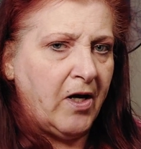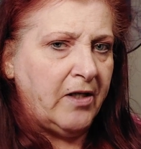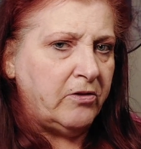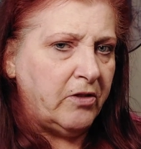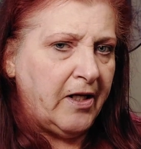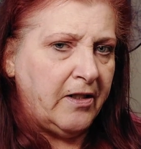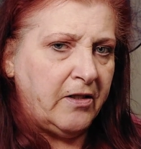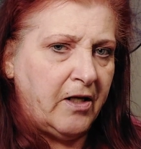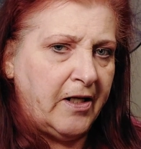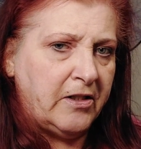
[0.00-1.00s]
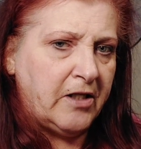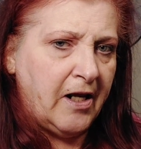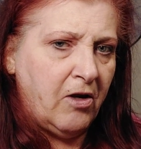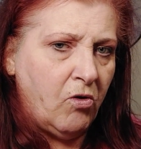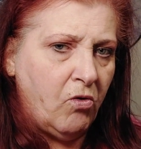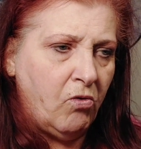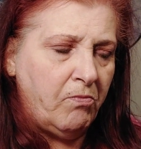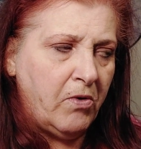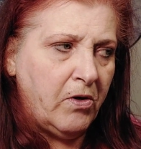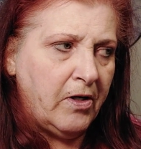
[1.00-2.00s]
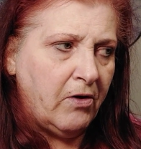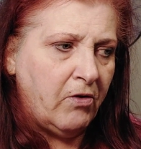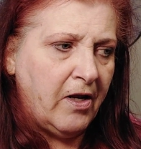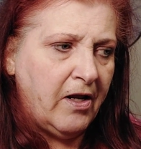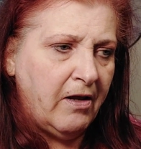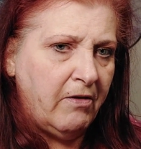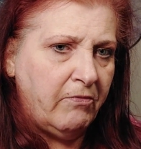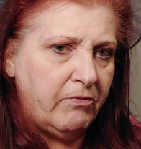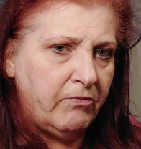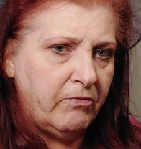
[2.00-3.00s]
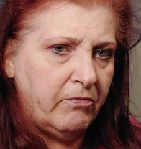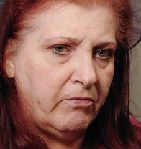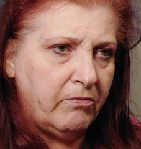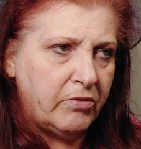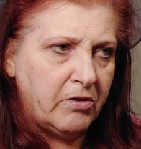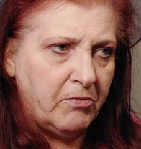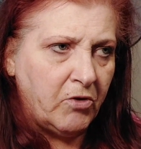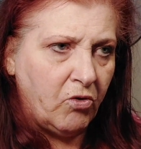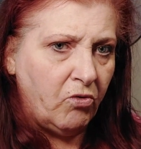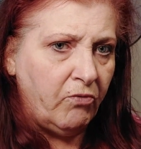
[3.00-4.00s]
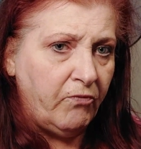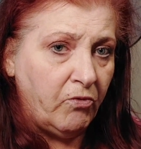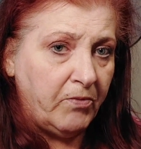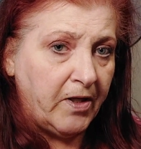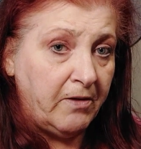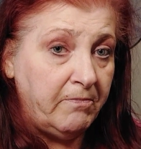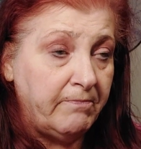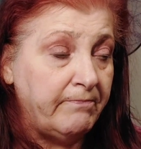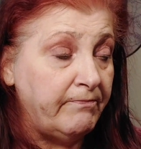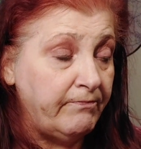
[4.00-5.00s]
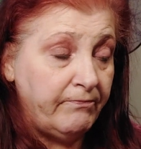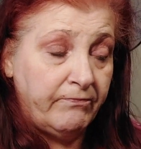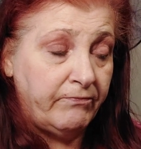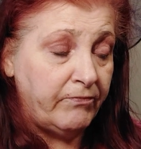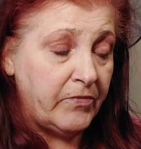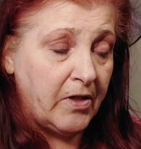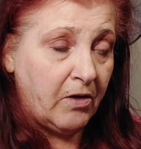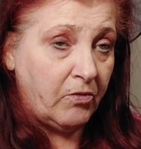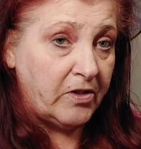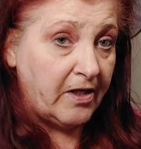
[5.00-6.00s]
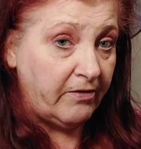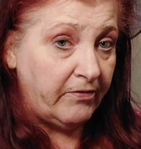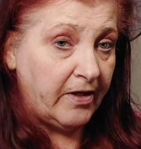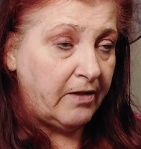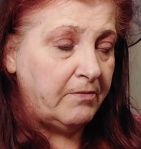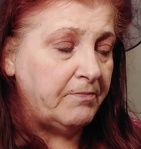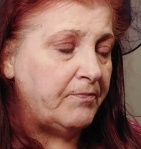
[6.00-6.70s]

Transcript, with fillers: isolated. I stay home. Now I have some agoraphobia I always have had.